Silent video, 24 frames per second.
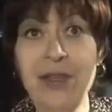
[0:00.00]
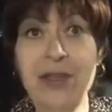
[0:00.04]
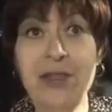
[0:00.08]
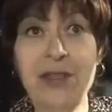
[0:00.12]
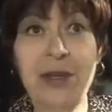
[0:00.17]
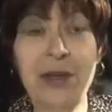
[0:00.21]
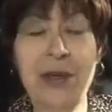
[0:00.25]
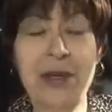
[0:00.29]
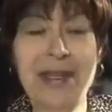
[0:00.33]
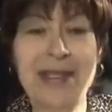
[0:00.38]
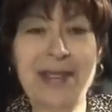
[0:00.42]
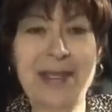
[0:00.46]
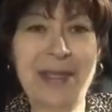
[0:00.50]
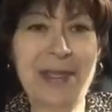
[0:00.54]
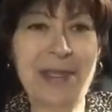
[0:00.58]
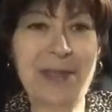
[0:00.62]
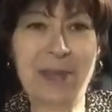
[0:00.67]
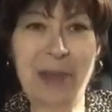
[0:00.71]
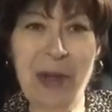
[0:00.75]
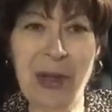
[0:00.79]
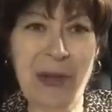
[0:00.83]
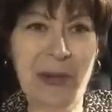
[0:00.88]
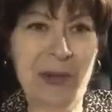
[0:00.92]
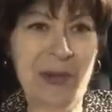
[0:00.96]
So it's a
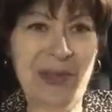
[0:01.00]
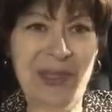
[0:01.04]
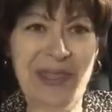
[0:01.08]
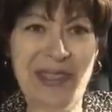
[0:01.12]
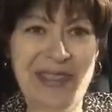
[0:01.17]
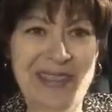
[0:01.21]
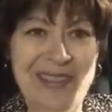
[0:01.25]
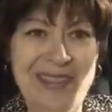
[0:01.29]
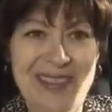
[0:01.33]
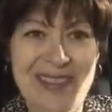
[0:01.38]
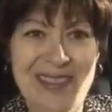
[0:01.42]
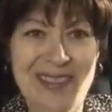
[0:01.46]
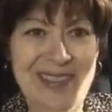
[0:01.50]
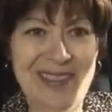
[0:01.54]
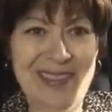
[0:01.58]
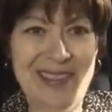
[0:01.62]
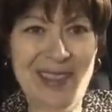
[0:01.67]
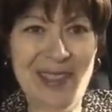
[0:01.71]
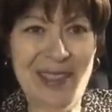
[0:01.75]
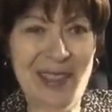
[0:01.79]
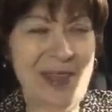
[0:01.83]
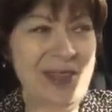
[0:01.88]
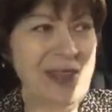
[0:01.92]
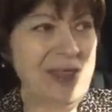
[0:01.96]
small world,
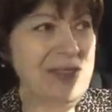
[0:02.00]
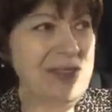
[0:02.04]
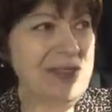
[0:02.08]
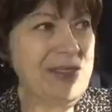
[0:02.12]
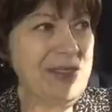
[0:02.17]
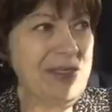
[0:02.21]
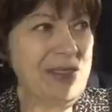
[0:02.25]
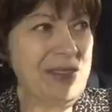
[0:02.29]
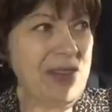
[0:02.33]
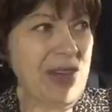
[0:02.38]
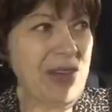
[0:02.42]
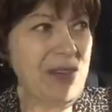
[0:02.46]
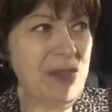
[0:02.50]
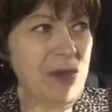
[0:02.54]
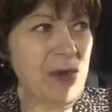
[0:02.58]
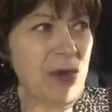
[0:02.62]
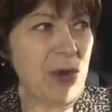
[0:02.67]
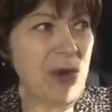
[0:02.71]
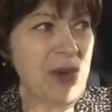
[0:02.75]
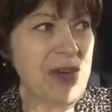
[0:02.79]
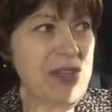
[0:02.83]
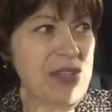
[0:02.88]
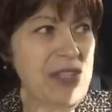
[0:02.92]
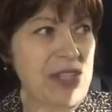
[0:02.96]
you know. Of
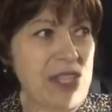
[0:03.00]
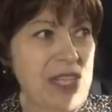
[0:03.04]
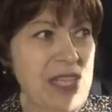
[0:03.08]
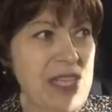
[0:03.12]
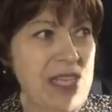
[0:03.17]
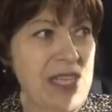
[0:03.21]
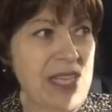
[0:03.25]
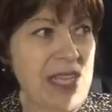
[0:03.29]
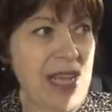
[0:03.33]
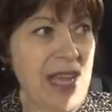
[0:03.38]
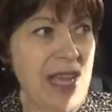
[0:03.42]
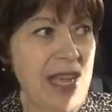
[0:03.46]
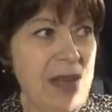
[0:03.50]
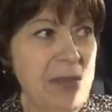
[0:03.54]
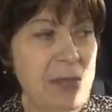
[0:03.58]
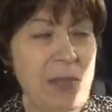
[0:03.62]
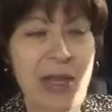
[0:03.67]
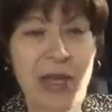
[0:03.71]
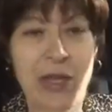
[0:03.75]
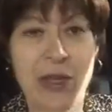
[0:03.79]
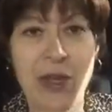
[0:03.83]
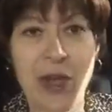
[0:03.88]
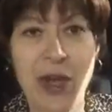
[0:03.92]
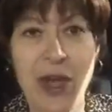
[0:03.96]
course, she had
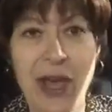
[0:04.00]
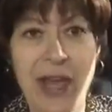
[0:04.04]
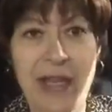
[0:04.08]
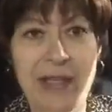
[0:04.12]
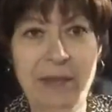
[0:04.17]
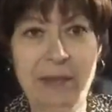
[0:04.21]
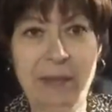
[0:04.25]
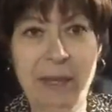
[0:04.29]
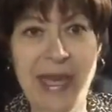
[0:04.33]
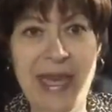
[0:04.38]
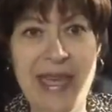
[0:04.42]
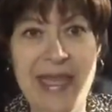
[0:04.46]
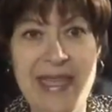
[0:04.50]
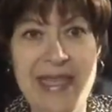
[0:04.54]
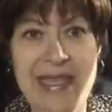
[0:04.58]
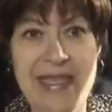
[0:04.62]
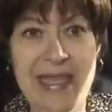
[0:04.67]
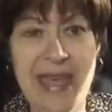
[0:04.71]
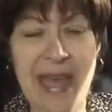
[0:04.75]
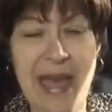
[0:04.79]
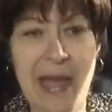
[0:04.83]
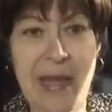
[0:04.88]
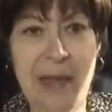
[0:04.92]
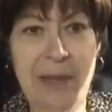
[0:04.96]
been gone by the
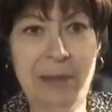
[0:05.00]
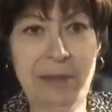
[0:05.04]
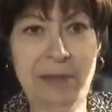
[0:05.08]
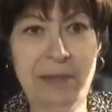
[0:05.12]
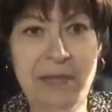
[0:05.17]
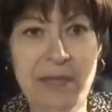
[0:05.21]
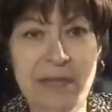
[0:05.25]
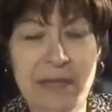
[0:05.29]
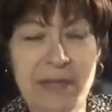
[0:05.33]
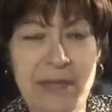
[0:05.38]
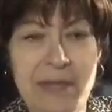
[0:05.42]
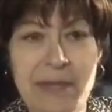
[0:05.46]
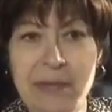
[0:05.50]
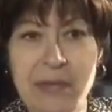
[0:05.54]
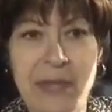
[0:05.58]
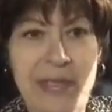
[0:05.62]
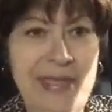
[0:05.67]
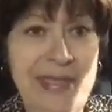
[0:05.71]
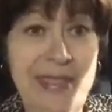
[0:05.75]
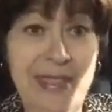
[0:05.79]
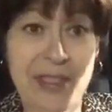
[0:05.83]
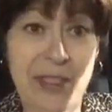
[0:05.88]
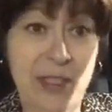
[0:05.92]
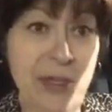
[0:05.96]
time we
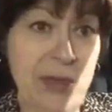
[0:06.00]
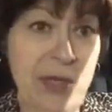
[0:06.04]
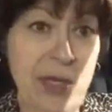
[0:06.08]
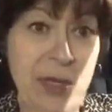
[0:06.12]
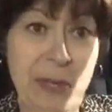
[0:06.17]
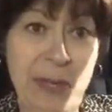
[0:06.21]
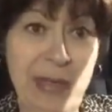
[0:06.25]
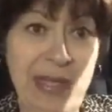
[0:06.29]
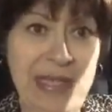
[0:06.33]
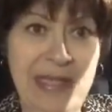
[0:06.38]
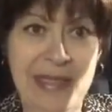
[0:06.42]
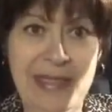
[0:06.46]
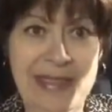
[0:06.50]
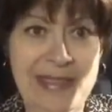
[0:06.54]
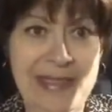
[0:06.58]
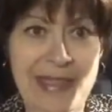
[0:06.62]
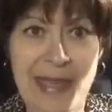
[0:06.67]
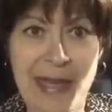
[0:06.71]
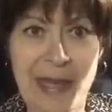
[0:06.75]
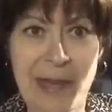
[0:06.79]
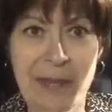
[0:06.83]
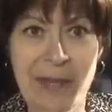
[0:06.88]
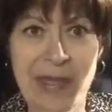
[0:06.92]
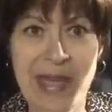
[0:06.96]
didn't know anybody in
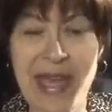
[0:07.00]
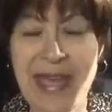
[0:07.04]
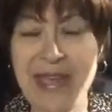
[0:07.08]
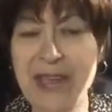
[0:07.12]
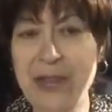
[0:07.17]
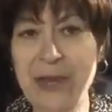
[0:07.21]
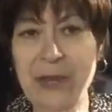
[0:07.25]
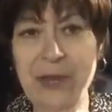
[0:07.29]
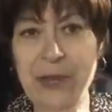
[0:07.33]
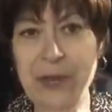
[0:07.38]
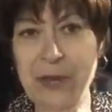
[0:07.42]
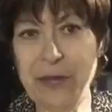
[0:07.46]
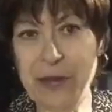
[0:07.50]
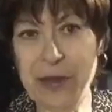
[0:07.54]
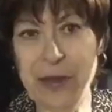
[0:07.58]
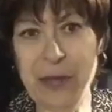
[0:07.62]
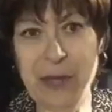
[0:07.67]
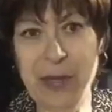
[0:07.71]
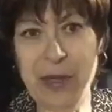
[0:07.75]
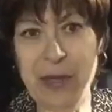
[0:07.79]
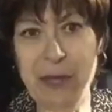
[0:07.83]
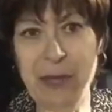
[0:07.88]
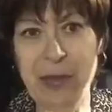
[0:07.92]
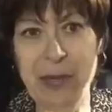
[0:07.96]
common. I don't know very
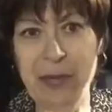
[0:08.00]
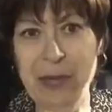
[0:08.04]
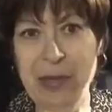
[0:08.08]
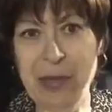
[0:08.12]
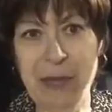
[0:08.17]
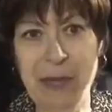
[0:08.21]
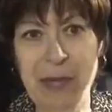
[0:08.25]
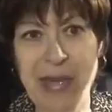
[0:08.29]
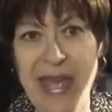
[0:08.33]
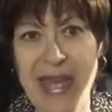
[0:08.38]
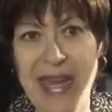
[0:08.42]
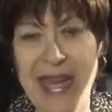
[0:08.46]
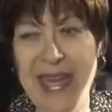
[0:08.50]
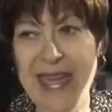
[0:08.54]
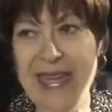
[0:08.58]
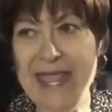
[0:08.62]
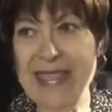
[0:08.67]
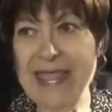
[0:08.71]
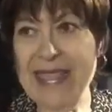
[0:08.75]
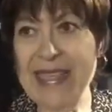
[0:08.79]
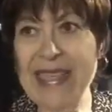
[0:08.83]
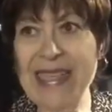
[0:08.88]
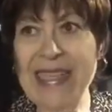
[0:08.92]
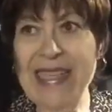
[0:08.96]
many people in Bad
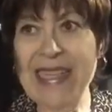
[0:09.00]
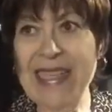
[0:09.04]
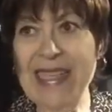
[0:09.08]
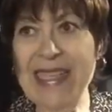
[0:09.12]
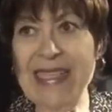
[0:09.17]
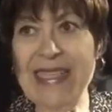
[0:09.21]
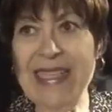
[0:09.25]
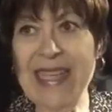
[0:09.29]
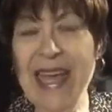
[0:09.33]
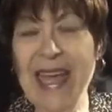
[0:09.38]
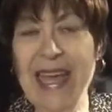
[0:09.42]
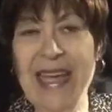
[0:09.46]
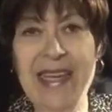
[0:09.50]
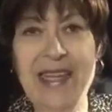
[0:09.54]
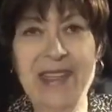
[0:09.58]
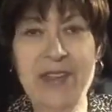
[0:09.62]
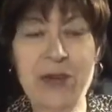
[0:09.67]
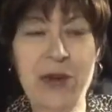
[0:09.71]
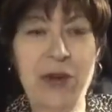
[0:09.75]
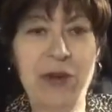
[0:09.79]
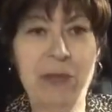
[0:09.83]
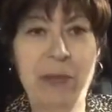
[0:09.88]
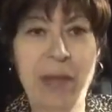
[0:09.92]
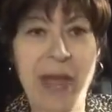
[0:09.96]
Axe because I
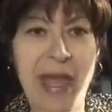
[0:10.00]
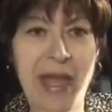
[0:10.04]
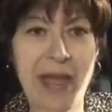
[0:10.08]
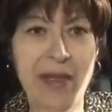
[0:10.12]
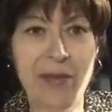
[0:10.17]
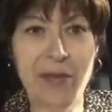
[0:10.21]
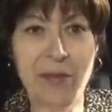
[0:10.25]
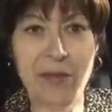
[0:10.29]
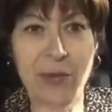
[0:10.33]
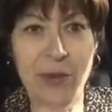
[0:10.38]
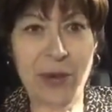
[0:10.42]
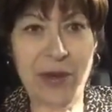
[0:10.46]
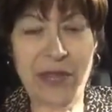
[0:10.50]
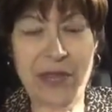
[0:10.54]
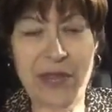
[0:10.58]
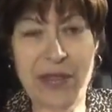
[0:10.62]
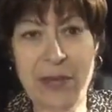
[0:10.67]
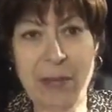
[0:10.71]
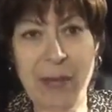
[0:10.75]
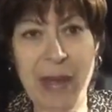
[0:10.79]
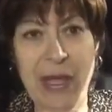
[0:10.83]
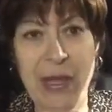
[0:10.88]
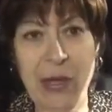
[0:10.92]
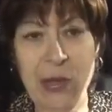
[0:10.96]
drove back and forth
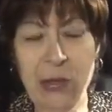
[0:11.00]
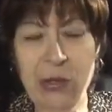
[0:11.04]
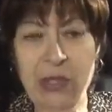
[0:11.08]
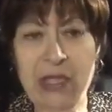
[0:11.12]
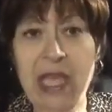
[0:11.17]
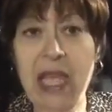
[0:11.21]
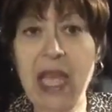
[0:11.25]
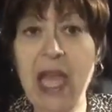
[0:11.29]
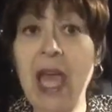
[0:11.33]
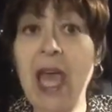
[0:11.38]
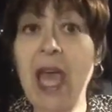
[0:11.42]
to my old